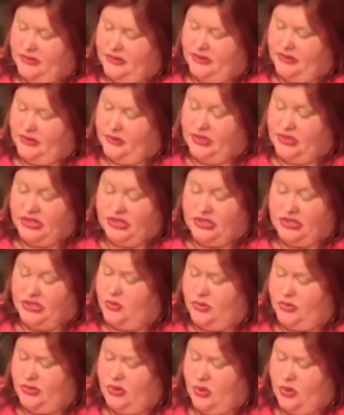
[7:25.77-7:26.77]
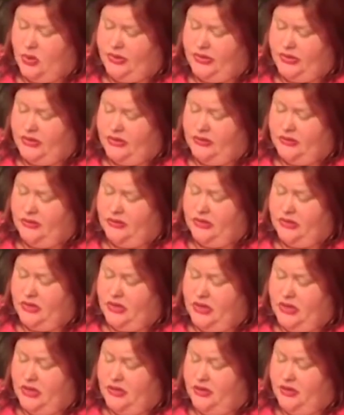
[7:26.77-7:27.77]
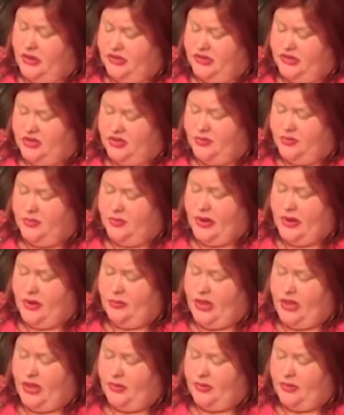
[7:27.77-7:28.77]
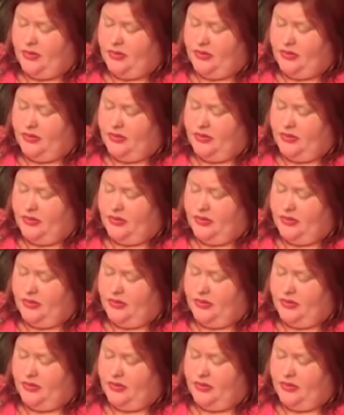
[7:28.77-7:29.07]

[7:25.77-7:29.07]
It was just a stone with a hole in it, a nondescript brown pebble.